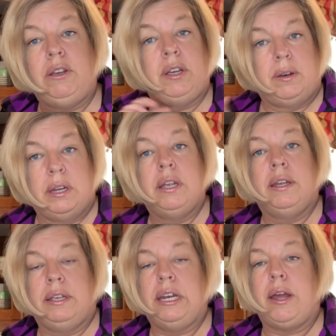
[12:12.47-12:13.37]
you can,
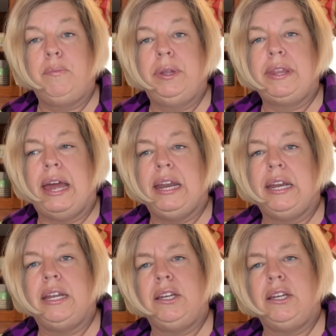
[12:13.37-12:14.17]
you know, put that in it.